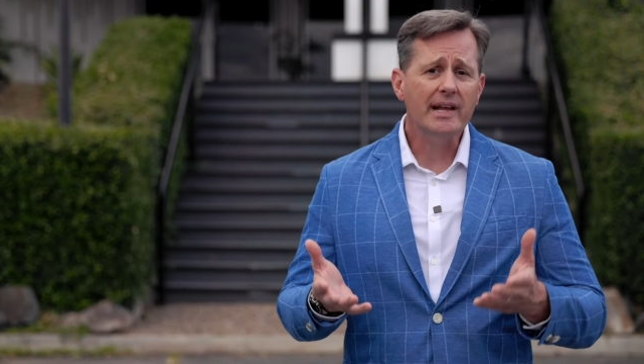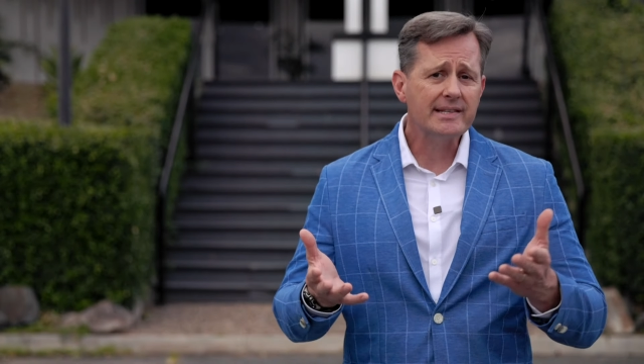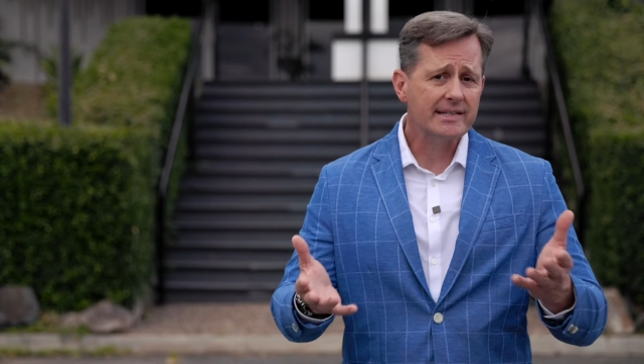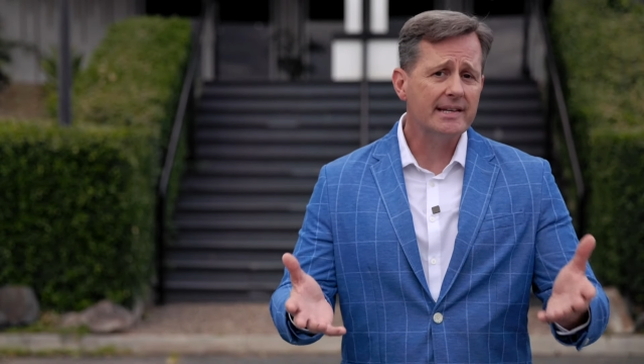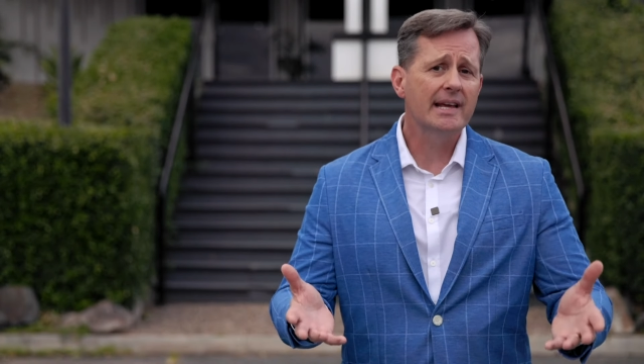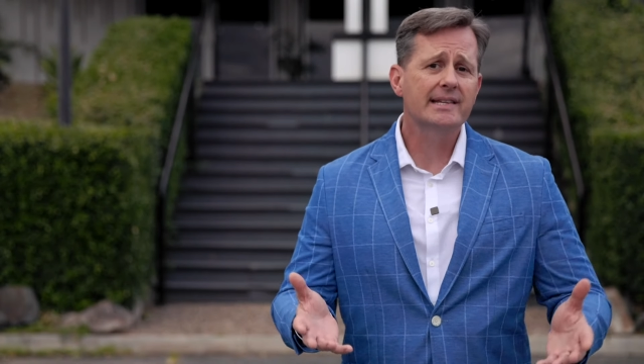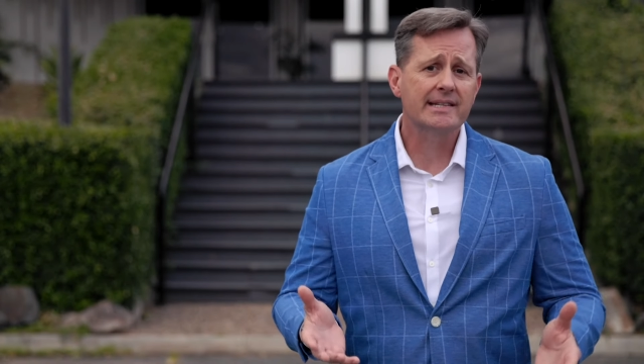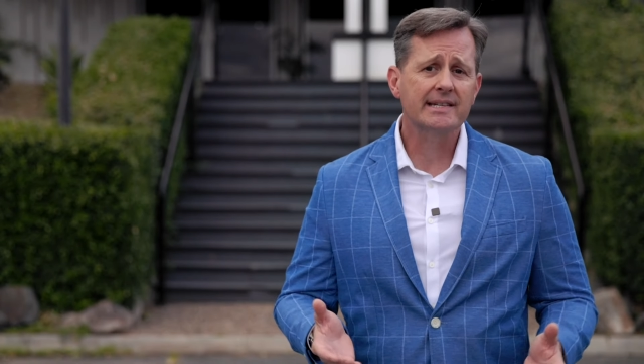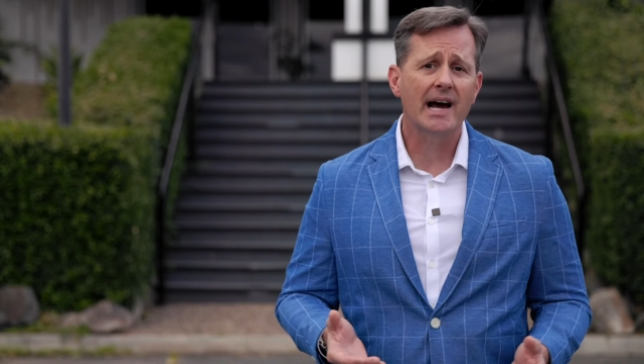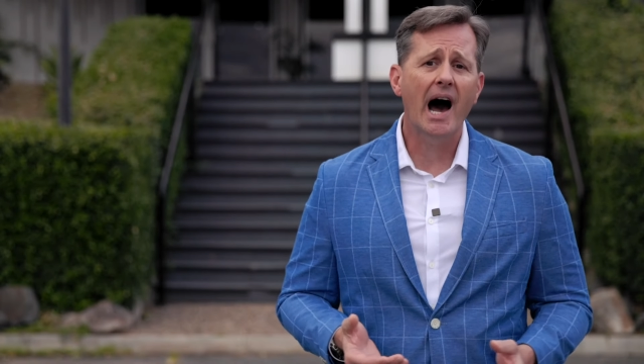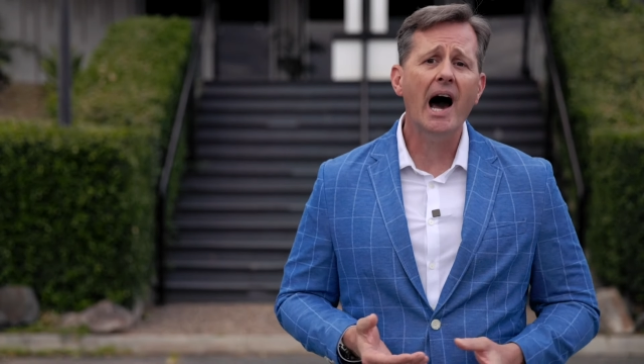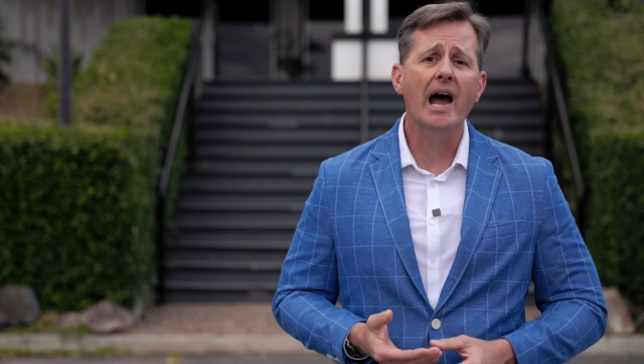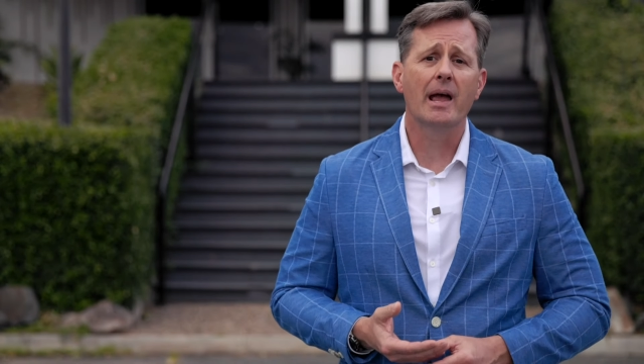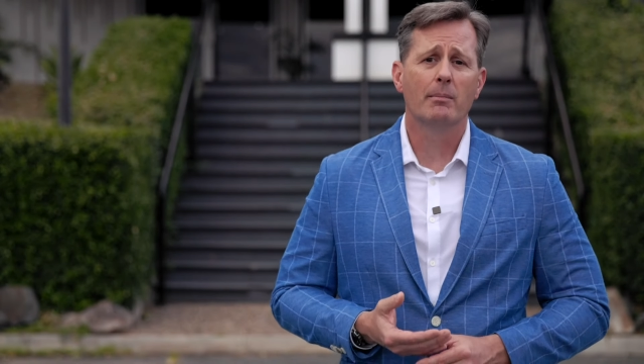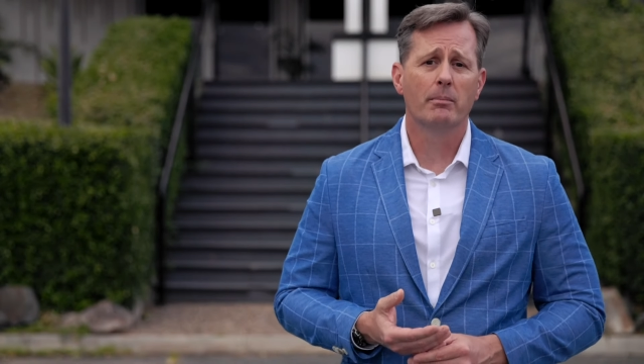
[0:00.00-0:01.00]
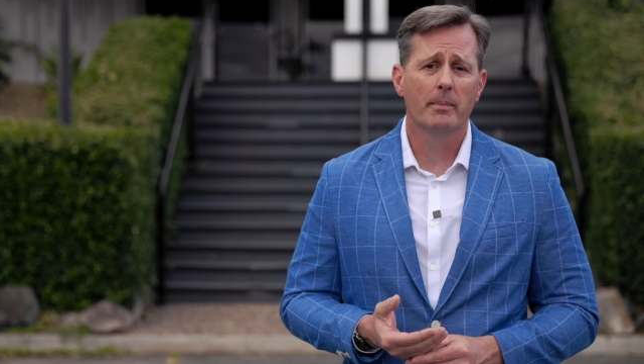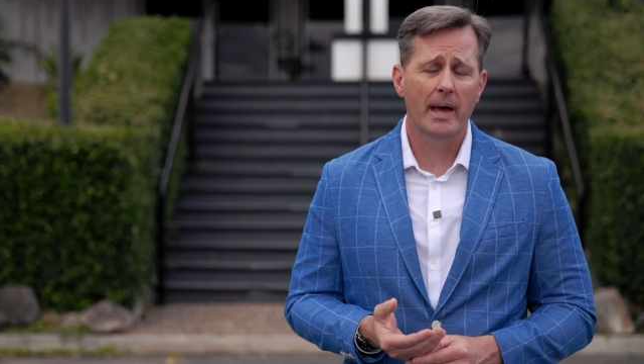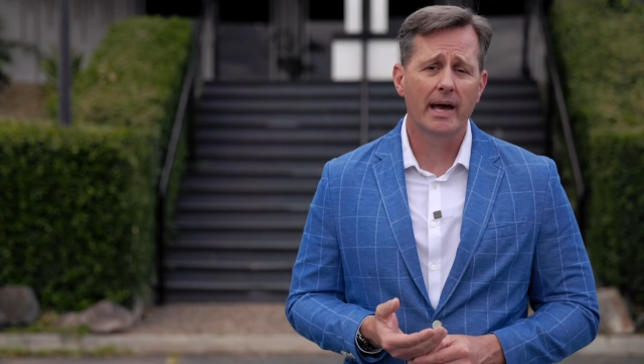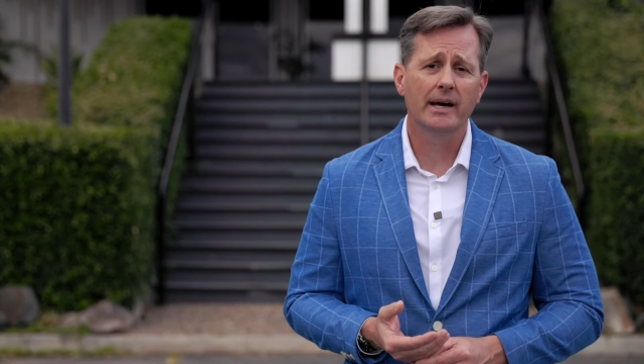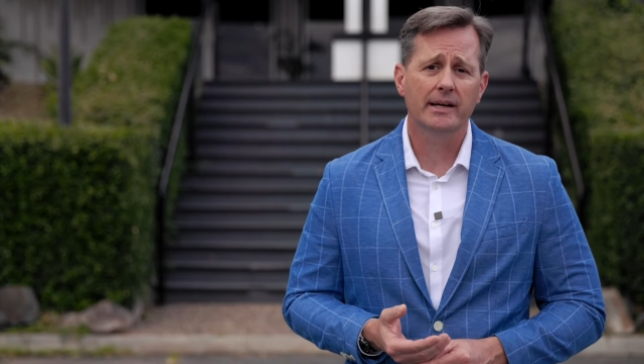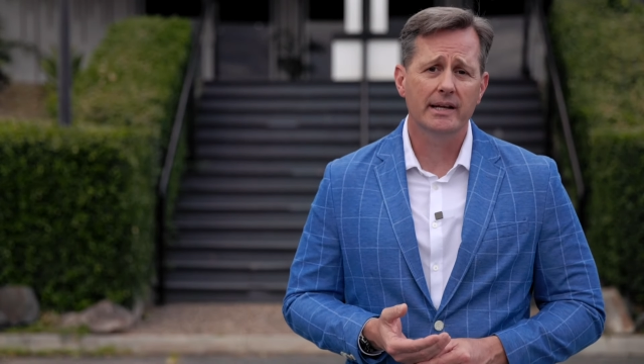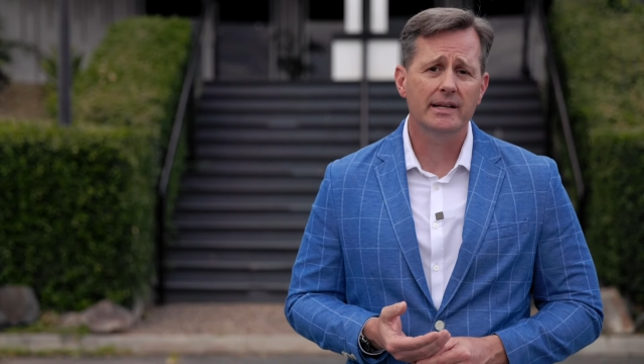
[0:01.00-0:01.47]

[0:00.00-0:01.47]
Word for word: It's, it's time, man.